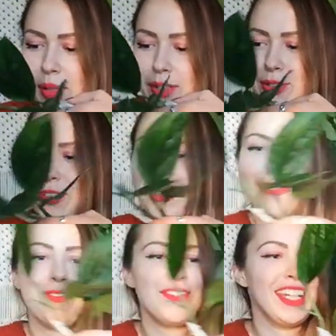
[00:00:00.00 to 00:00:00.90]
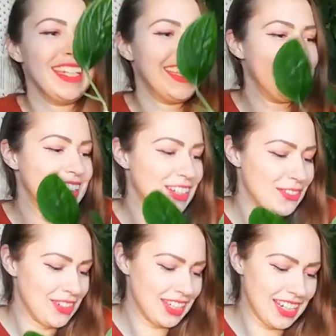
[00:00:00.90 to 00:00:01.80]
Peru, I think.
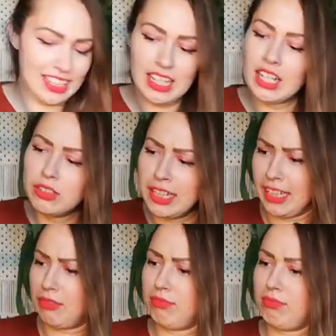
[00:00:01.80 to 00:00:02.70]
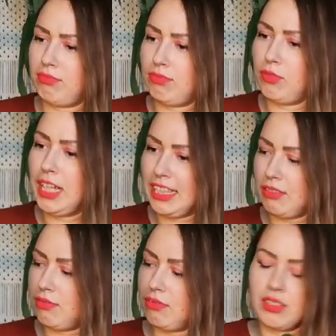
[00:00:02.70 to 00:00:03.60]
Oh my god. Rocket, wait.
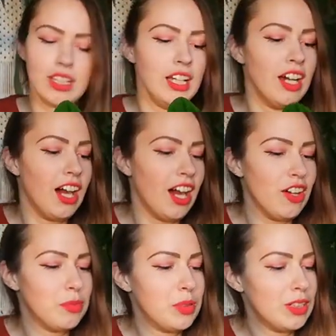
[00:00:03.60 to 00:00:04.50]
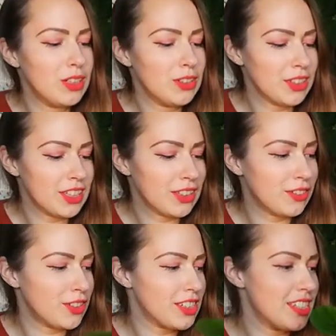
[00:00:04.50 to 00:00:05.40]
I've been looking
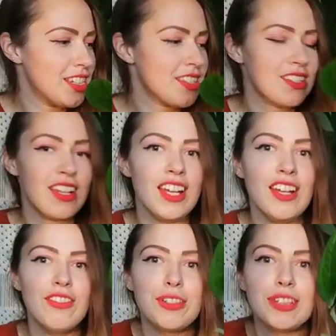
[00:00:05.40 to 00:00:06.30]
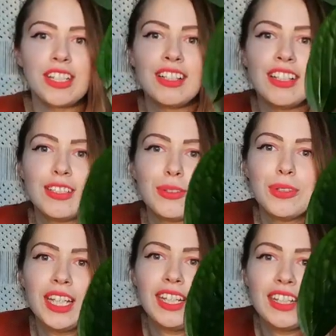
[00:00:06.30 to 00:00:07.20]
for this everywhere in
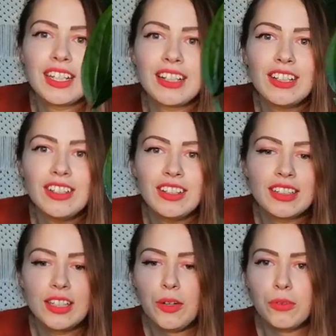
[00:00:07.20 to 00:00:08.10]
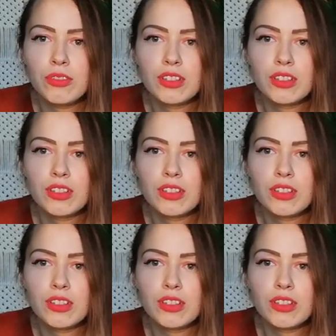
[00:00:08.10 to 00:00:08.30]
Lithuania. Look, no.